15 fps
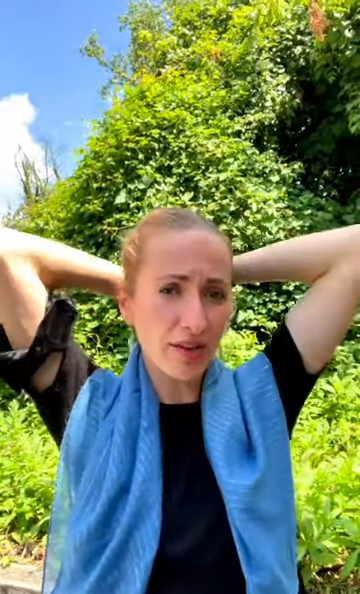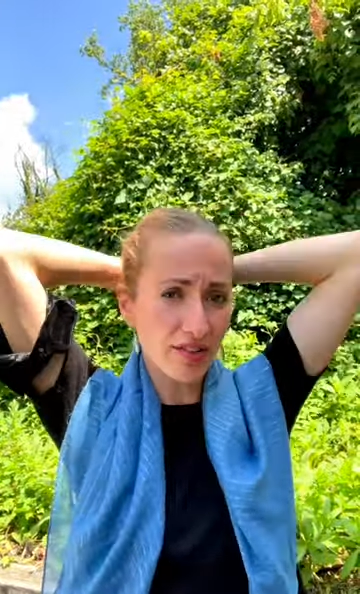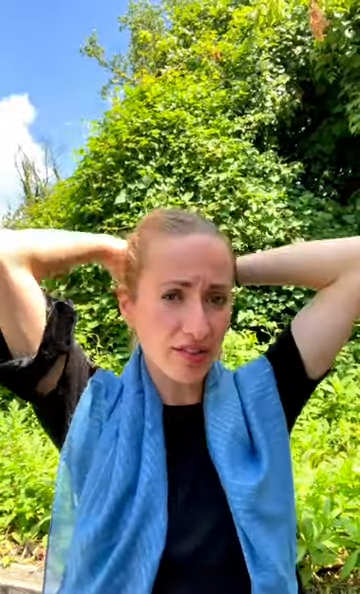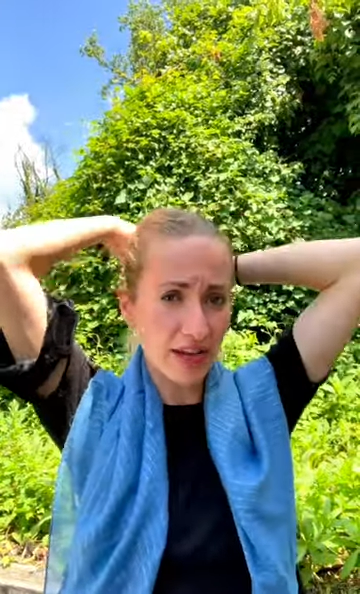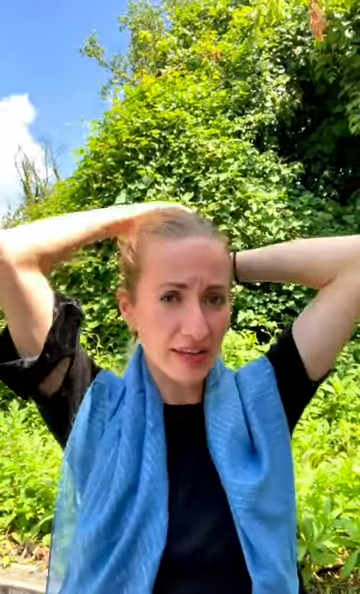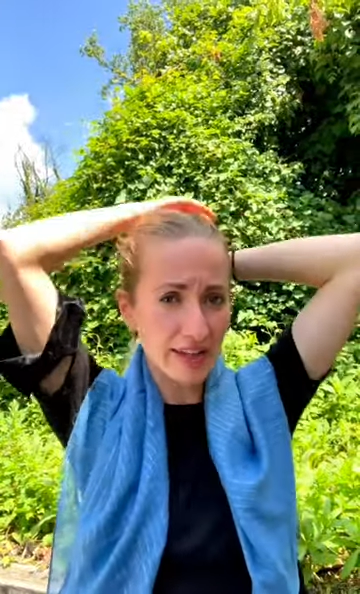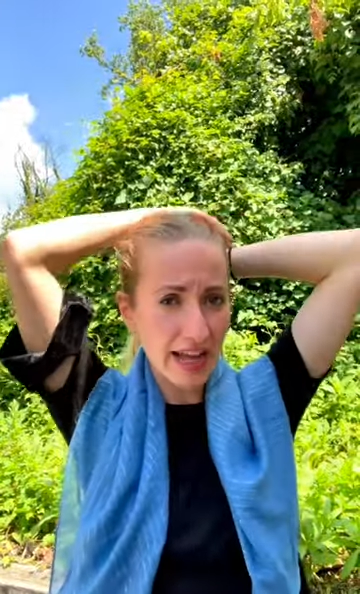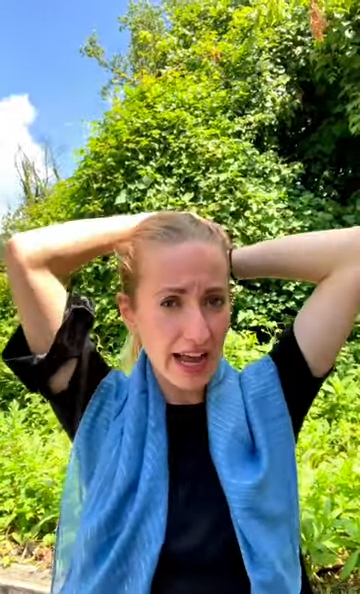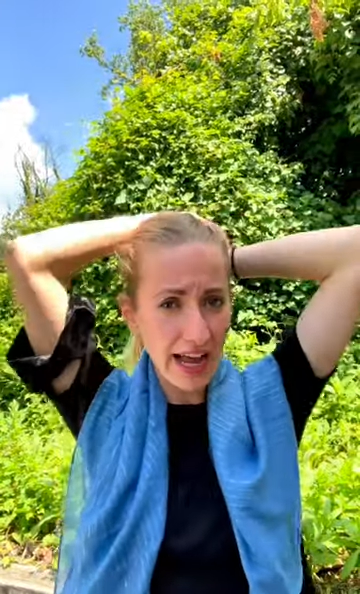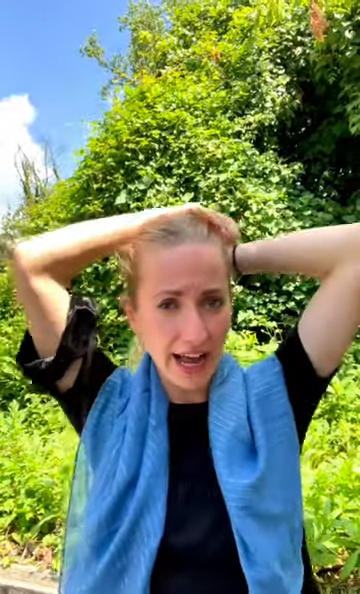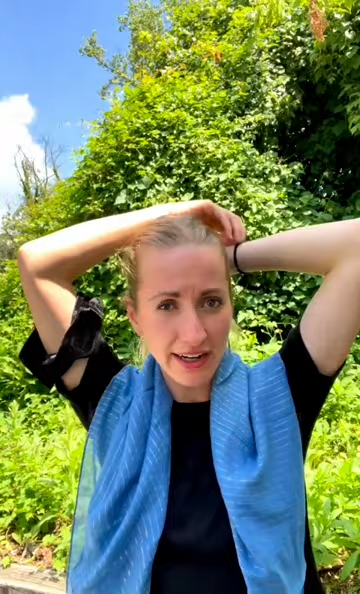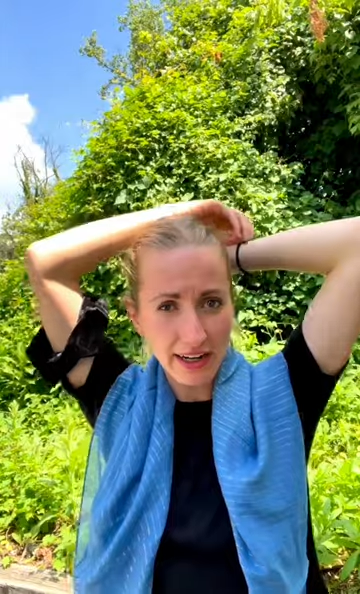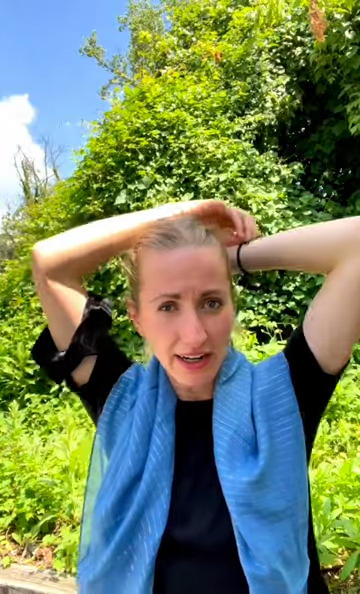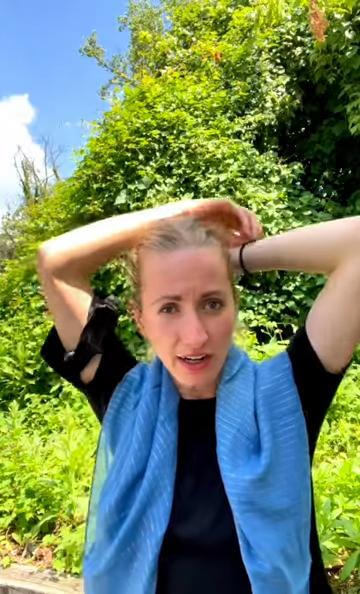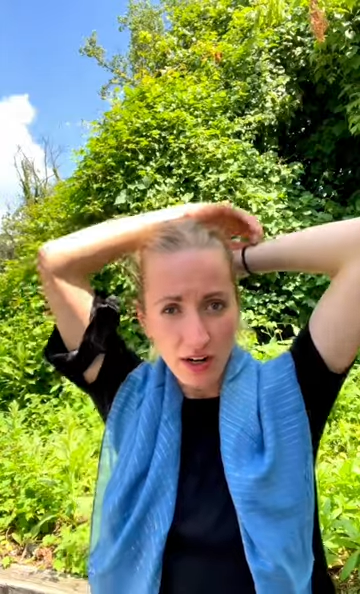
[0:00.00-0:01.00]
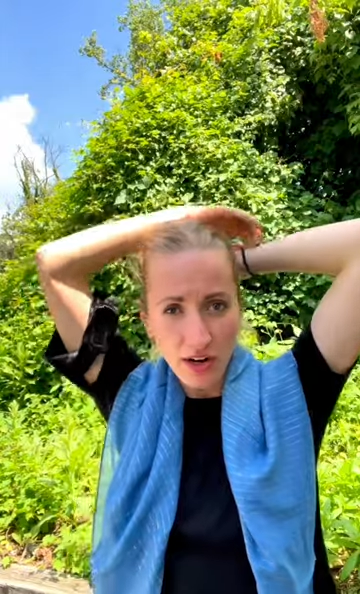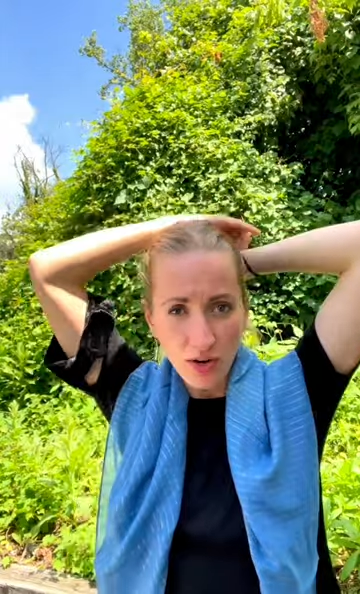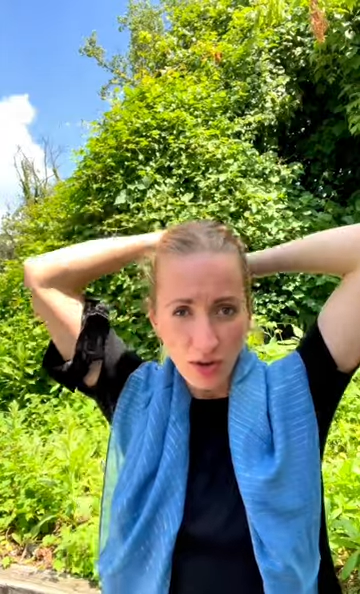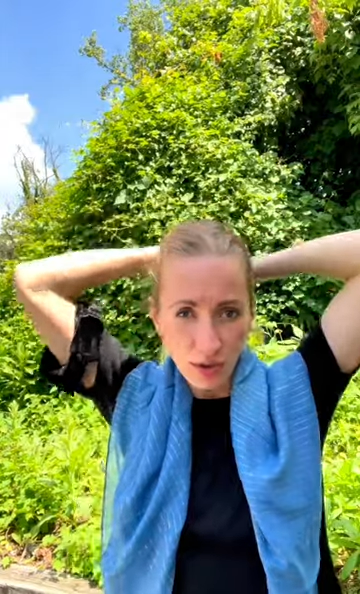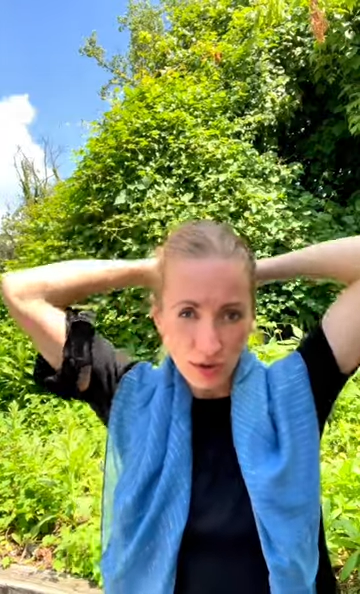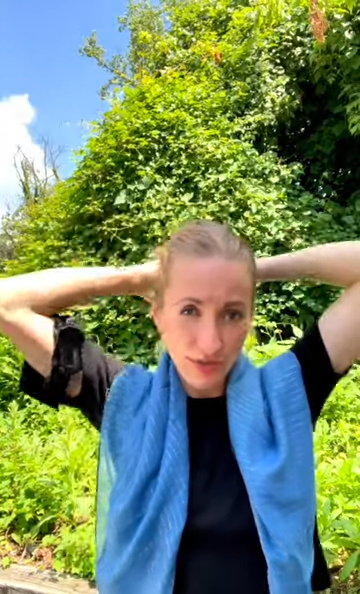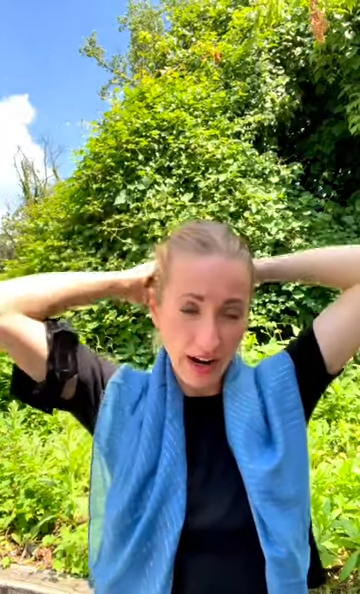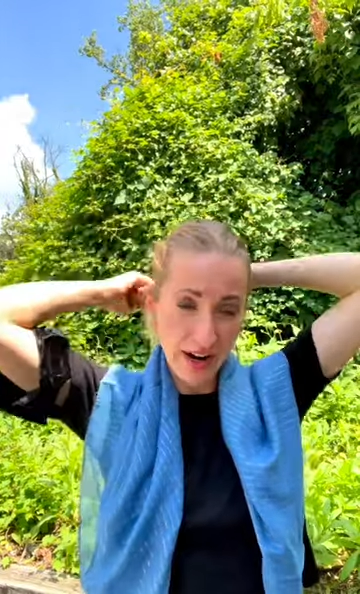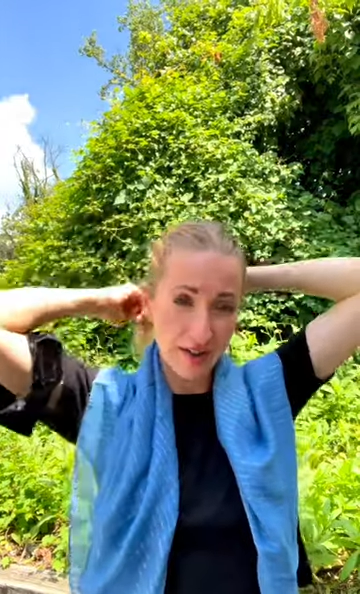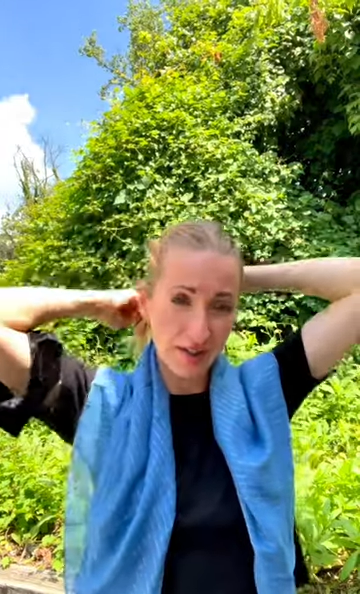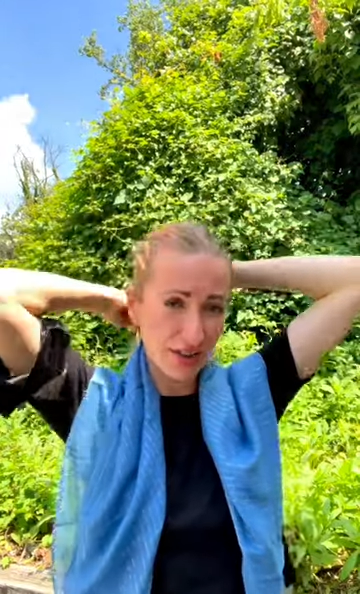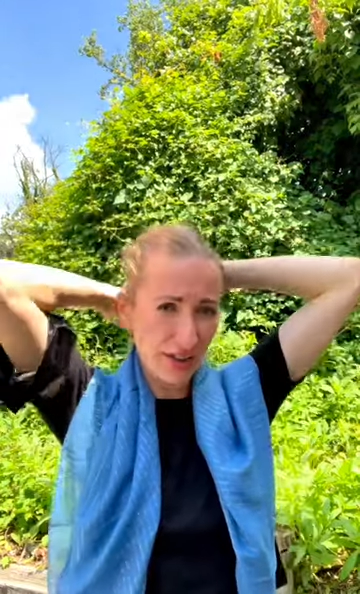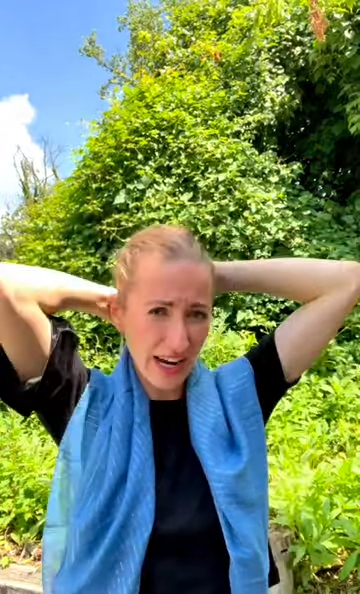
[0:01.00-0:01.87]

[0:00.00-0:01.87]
sun hat or visor.